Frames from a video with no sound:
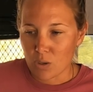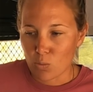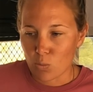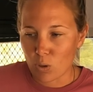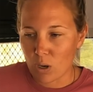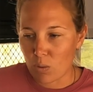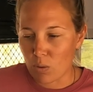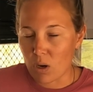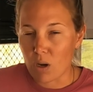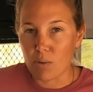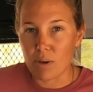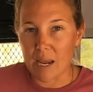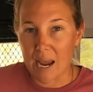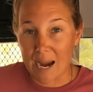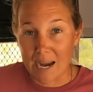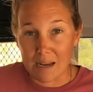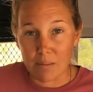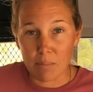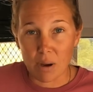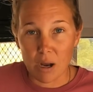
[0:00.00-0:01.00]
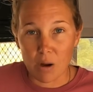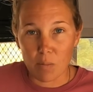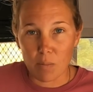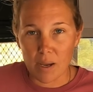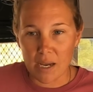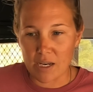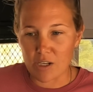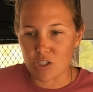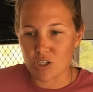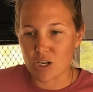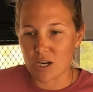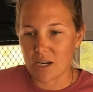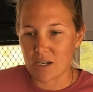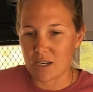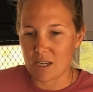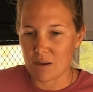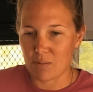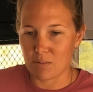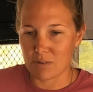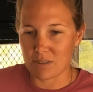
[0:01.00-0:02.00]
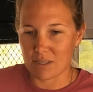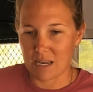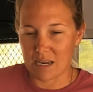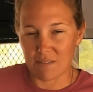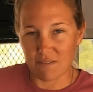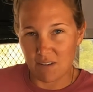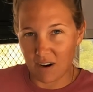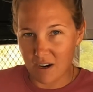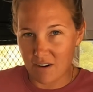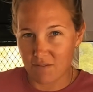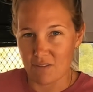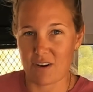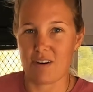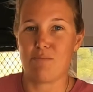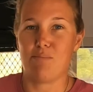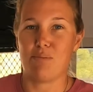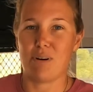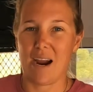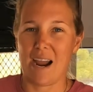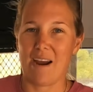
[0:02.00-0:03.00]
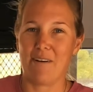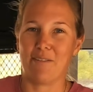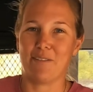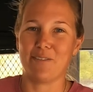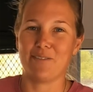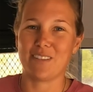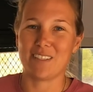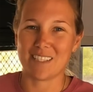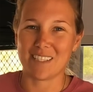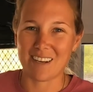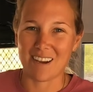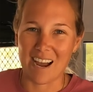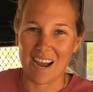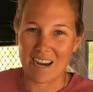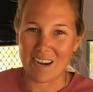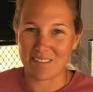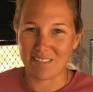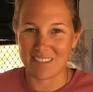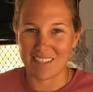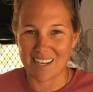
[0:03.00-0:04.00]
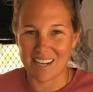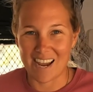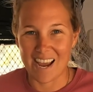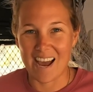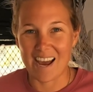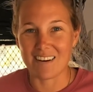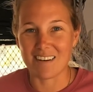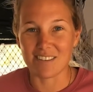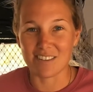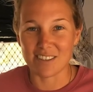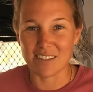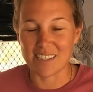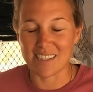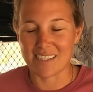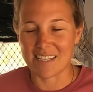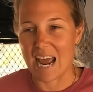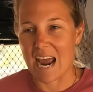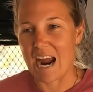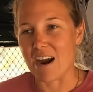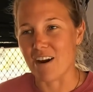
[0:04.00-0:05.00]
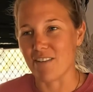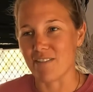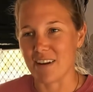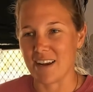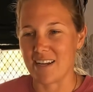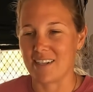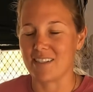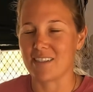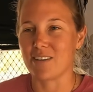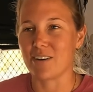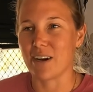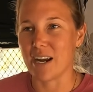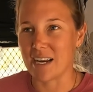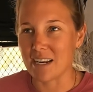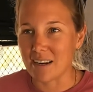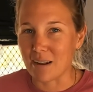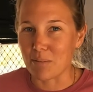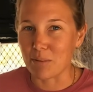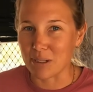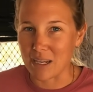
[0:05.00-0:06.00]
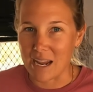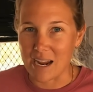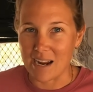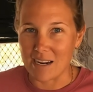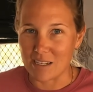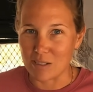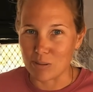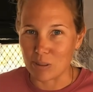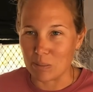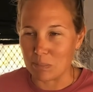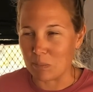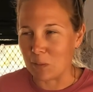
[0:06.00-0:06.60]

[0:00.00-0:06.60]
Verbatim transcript: where were we, 80 Mile Beach, and he was like very, very proud of this item that he had on his caravan. So I ended up looking into it